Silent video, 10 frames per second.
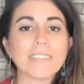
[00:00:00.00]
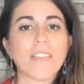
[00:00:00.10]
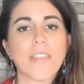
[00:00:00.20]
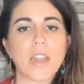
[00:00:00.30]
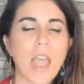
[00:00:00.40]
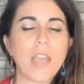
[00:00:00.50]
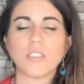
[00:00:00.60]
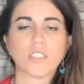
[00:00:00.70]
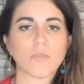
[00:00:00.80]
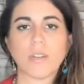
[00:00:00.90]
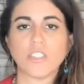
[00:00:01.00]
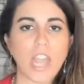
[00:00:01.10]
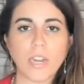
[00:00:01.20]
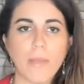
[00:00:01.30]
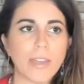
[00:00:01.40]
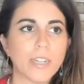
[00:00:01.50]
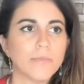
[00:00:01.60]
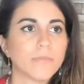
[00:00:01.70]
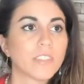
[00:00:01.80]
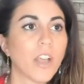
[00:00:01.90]
and then I just want to chat about it.
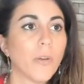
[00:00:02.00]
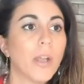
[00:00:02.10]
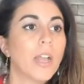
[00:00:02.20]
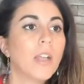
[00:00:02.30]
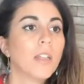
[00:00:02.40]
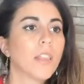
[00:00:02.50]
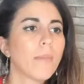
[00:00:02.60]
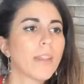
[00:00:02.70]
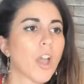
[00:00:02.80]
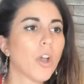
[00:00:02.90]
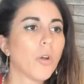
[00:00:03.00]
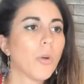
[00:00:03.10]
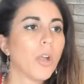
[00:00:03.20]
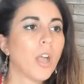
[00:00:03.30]
So, let me know.